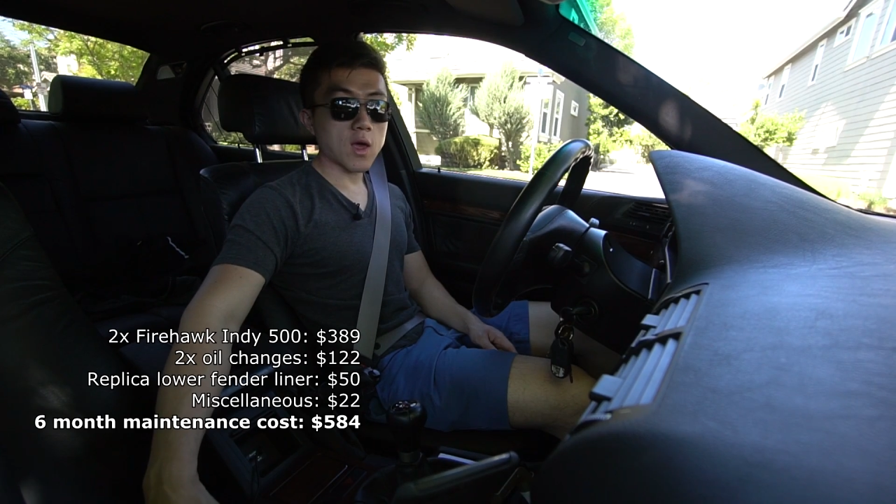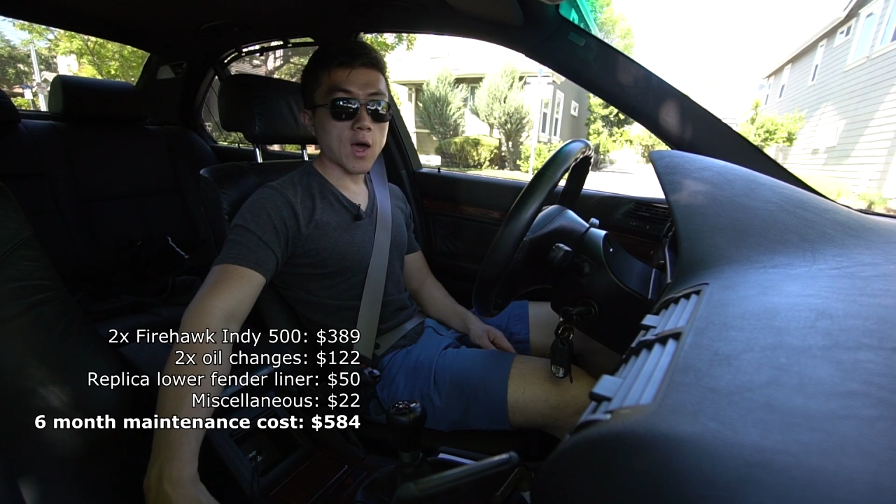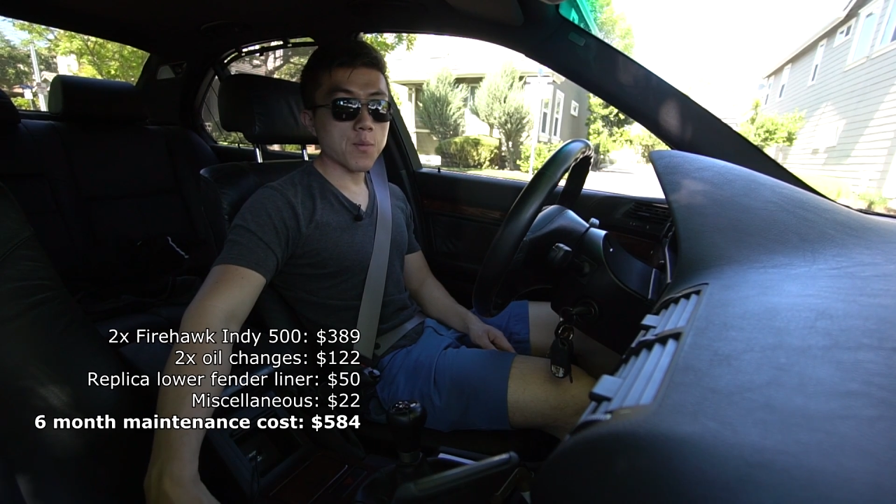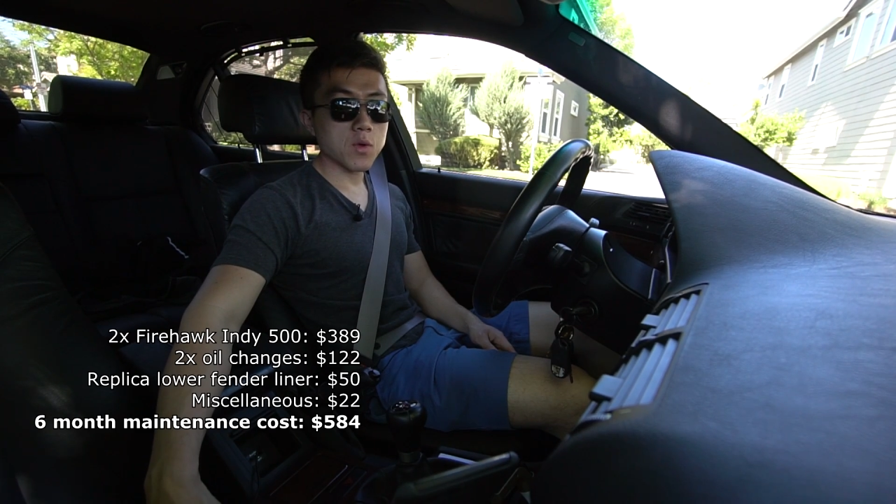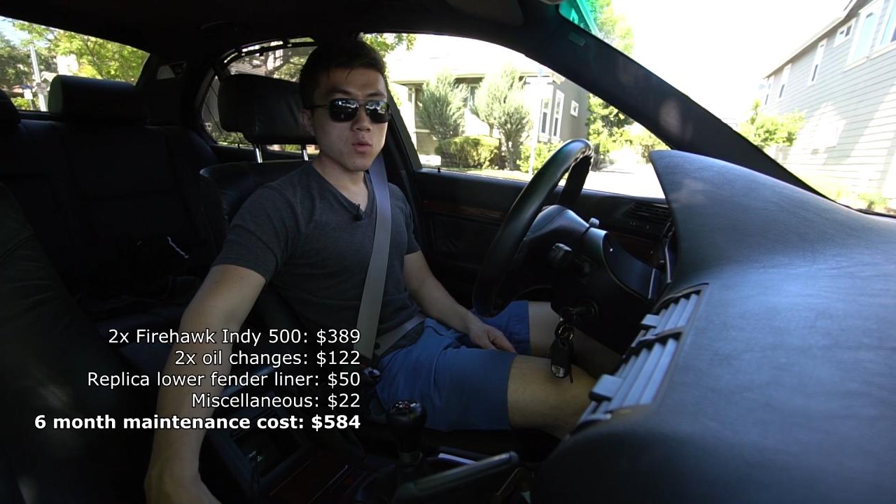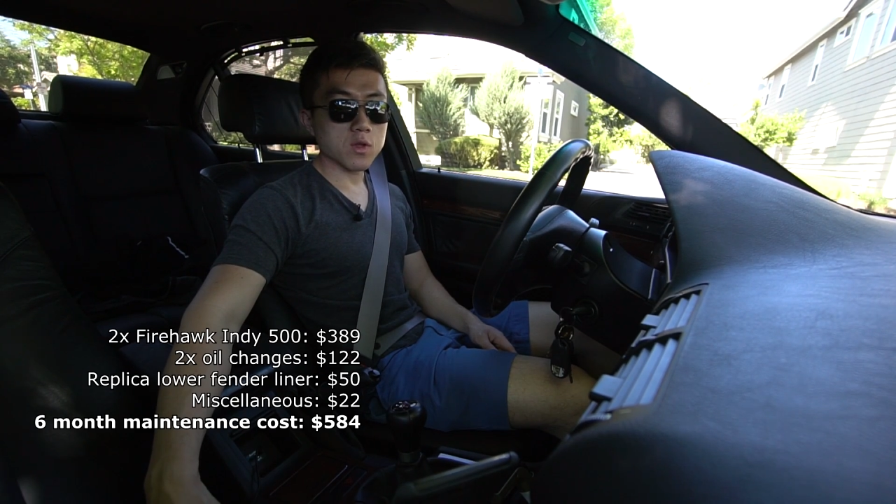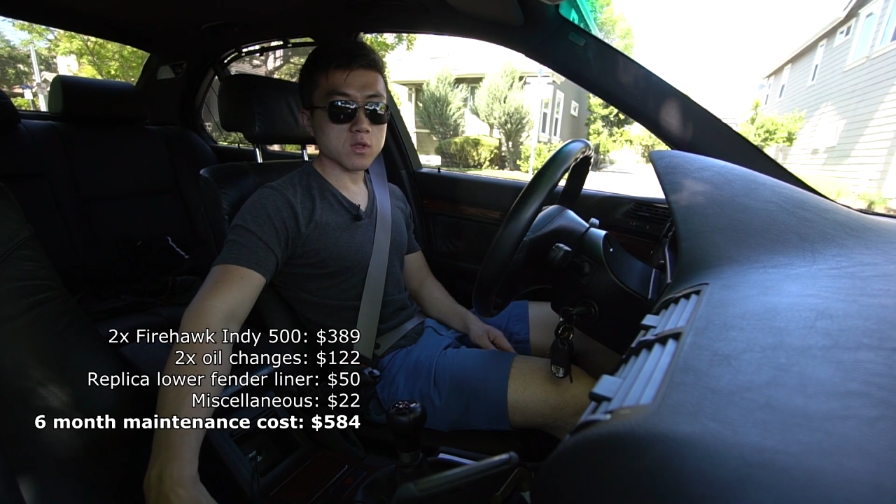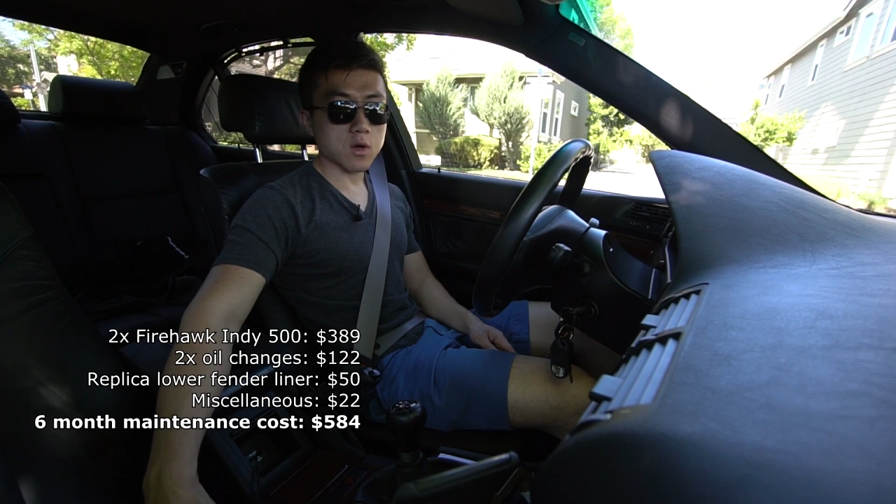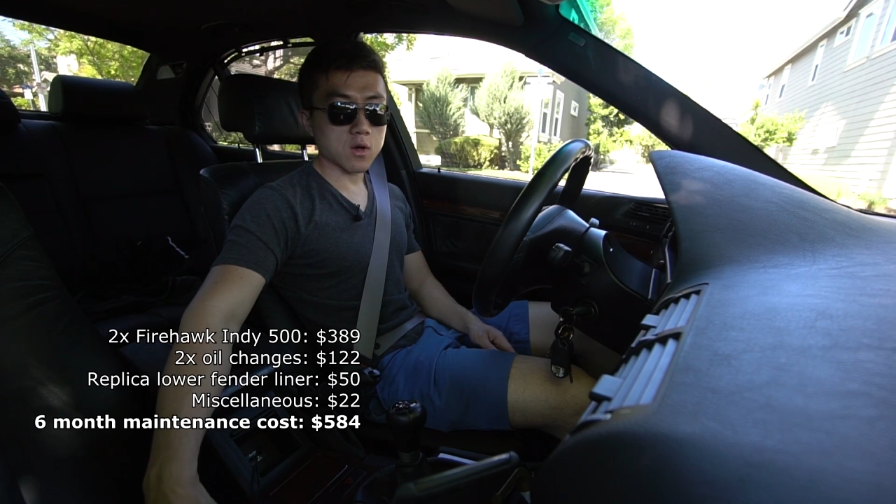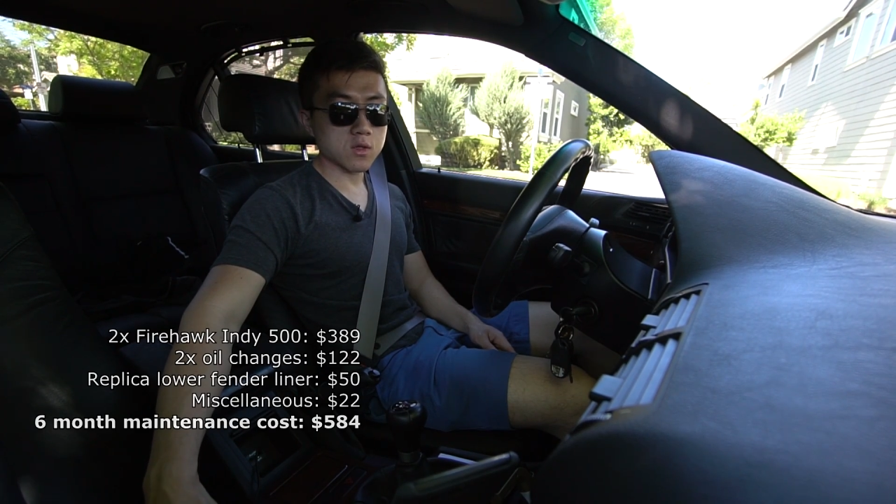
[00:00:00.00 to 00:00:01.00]
happy with this
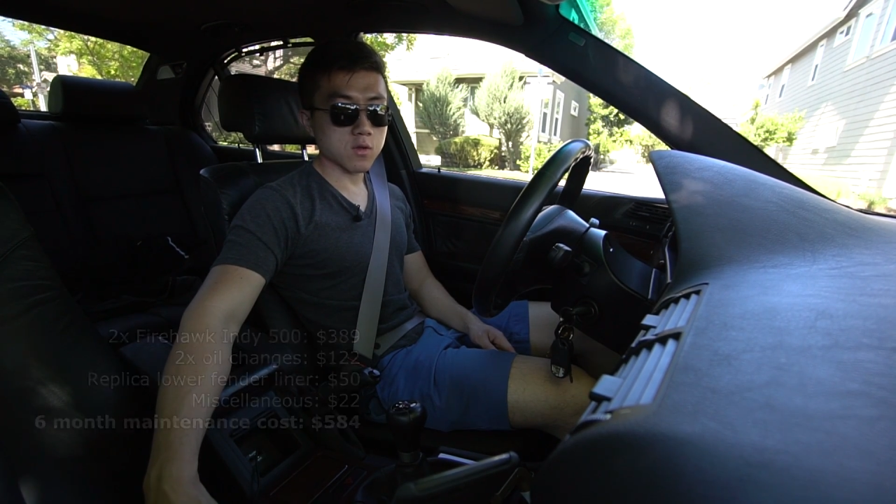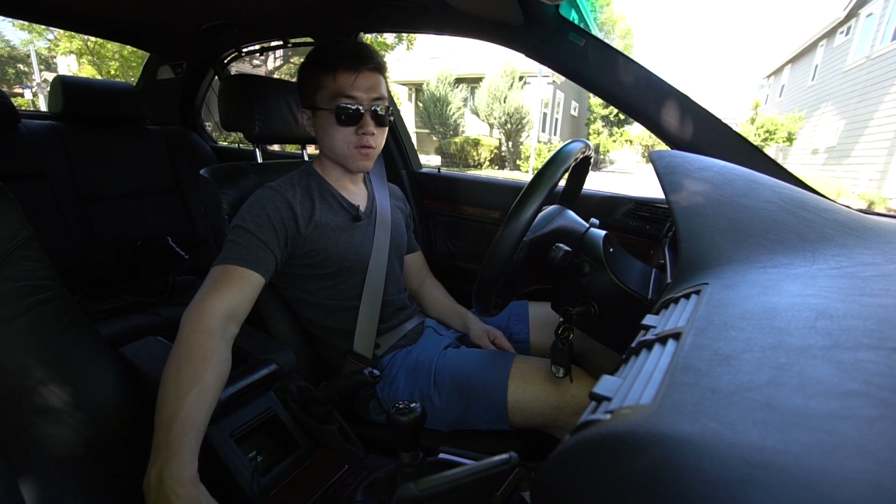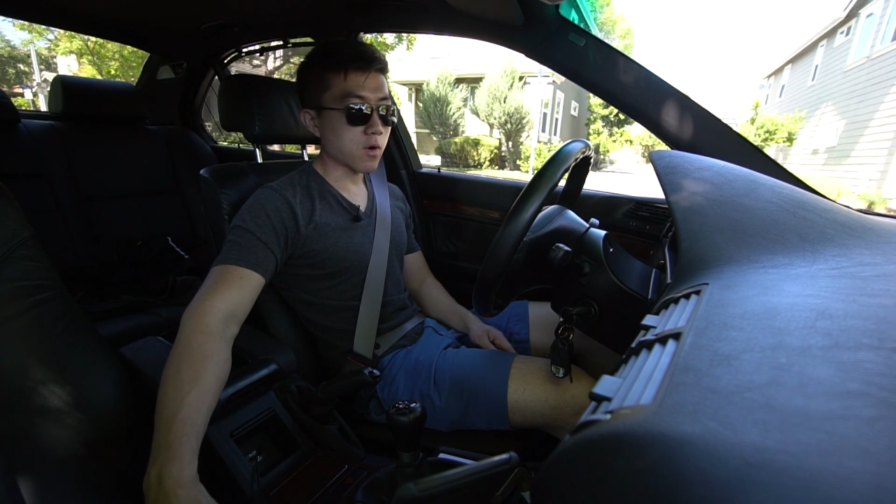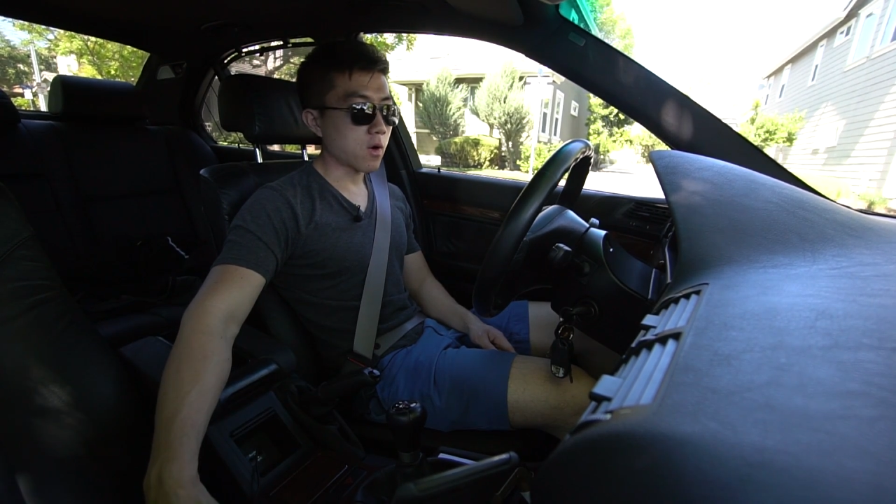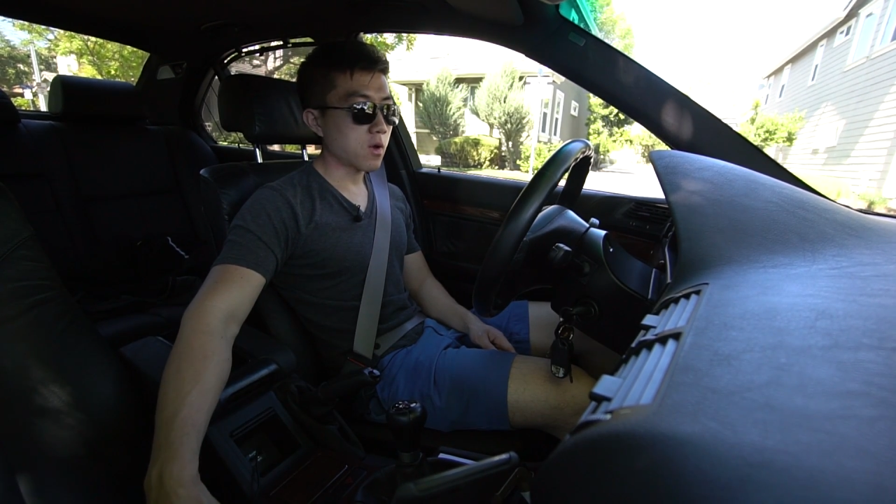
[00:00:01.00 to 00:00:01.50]
car so far.